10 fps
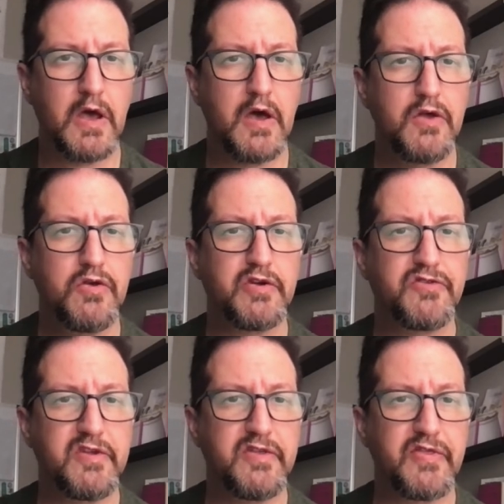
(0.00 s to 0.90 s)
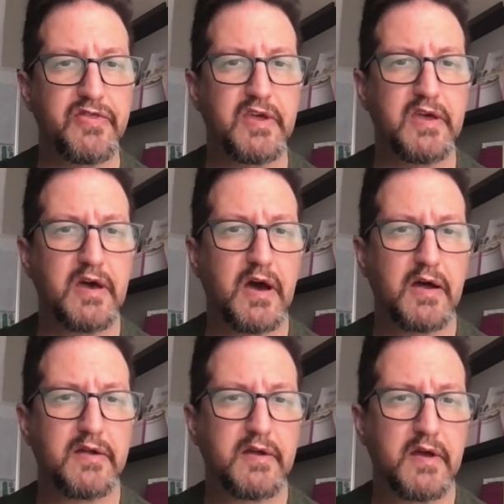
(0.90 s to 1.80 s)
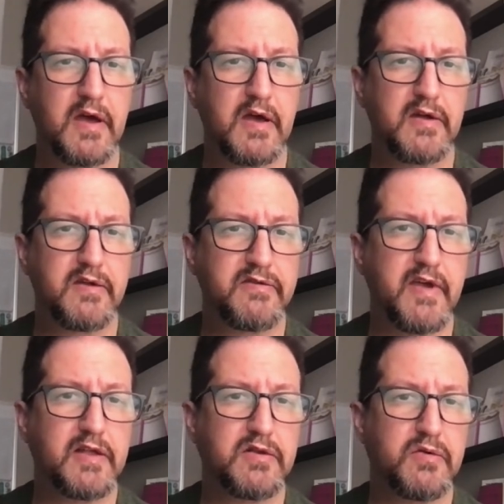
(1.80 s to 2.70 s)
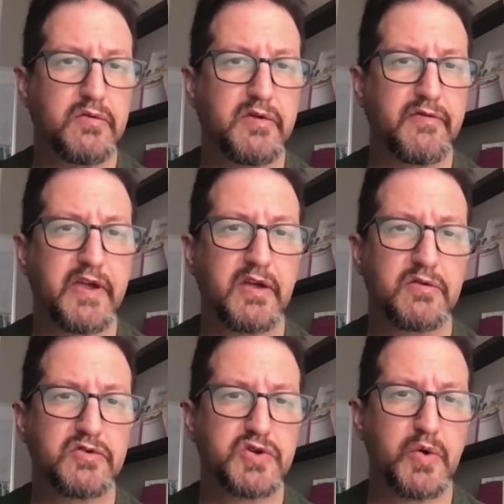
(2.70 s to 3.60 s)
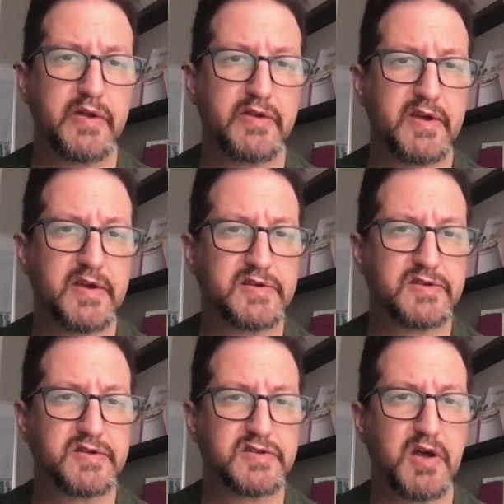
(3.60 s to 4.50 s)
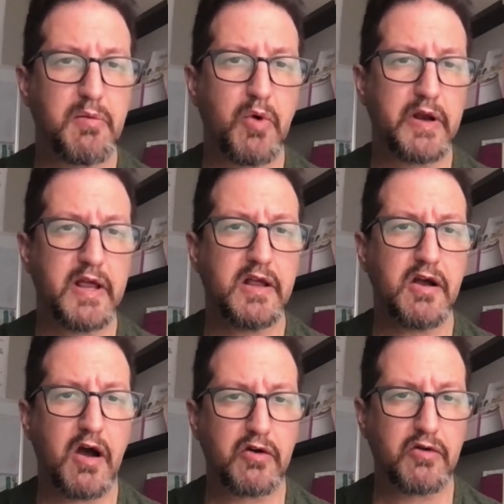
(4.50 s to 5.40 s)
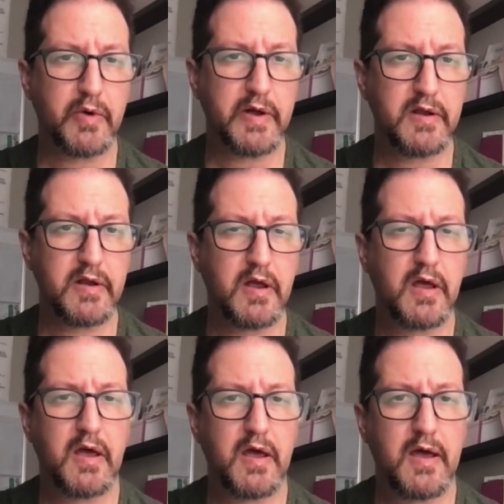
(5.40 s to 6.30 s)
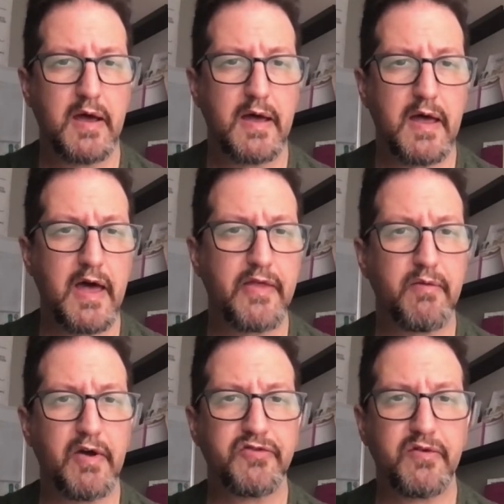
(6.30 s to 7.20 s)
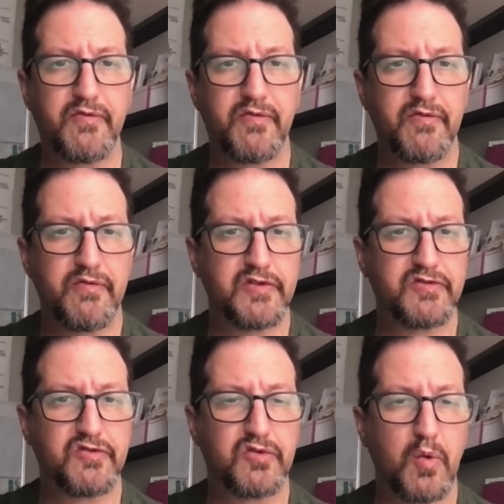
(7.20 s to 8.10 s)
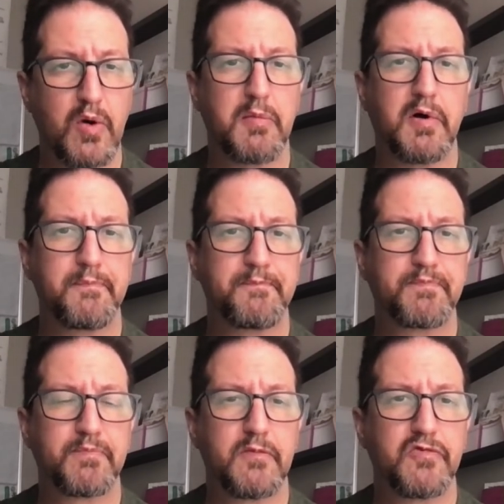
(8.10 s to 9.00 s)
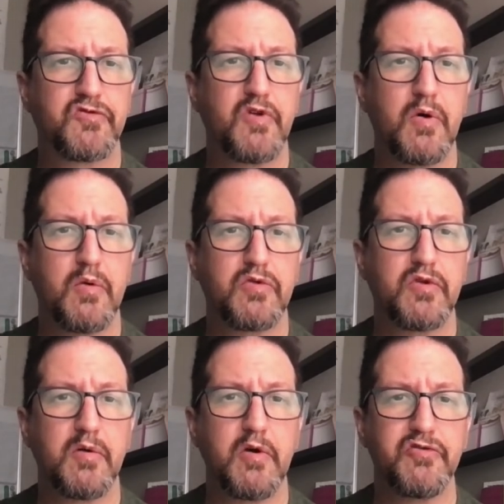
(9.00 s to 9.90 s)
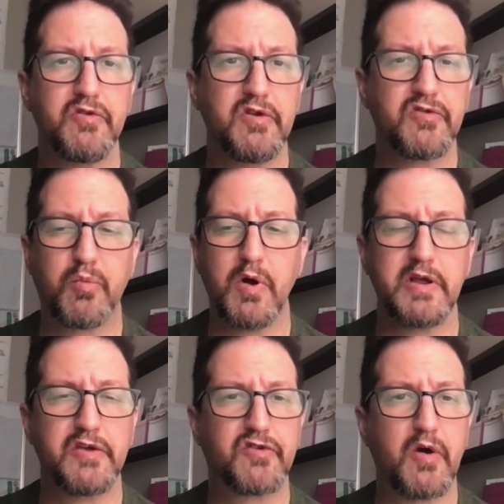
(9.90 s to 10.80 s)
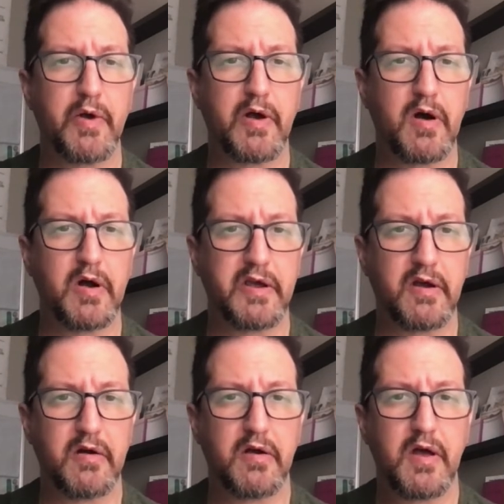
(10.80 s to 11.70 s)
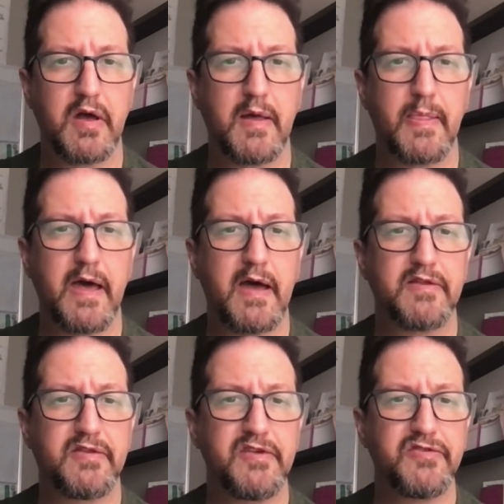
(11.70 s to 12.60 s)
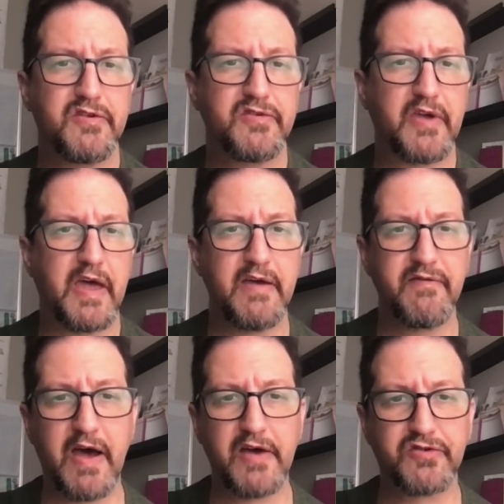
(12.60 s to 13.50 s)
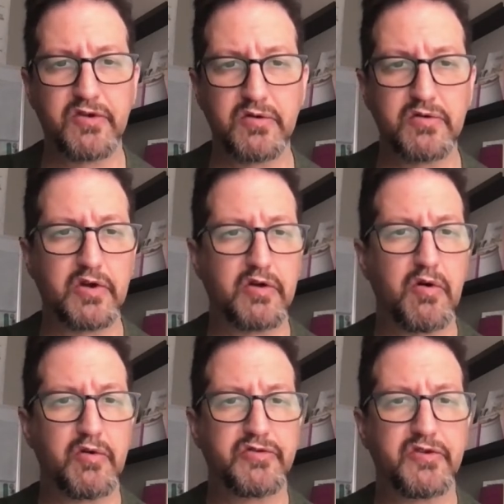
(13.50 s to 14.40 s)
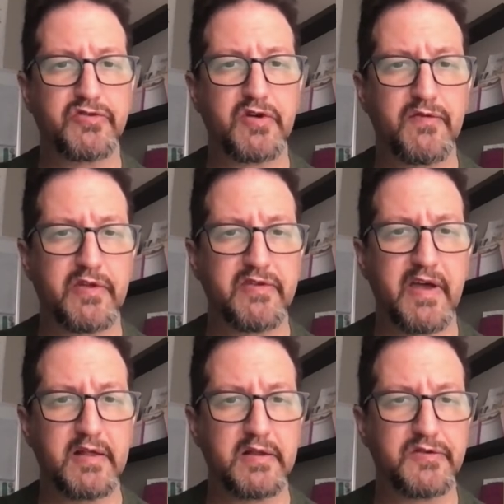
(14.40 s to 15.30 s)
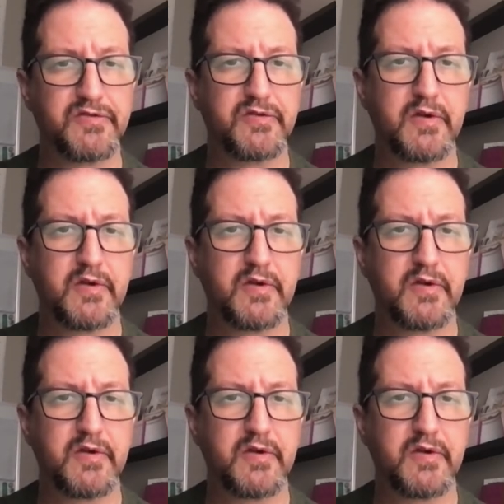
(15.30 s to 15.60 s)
You can see that the talonavicular joint is somewhat incongruent, and the rest of this is normal. So the question is, what is going on here? And this is avascular necrosis of the talus.